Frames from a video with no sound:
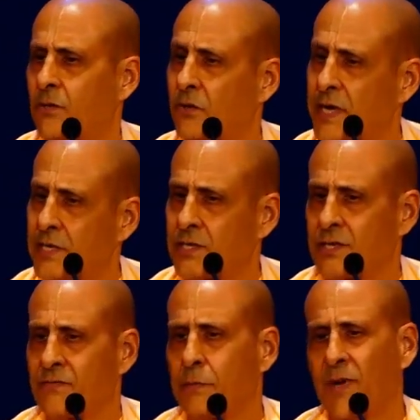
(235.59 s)
the
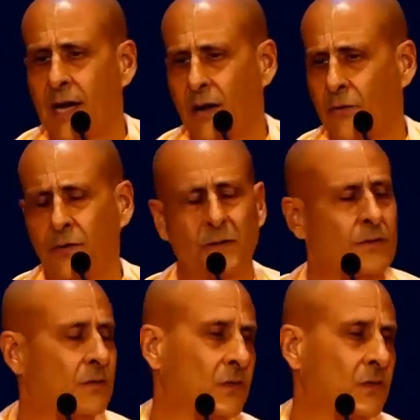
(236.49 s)
grace of the power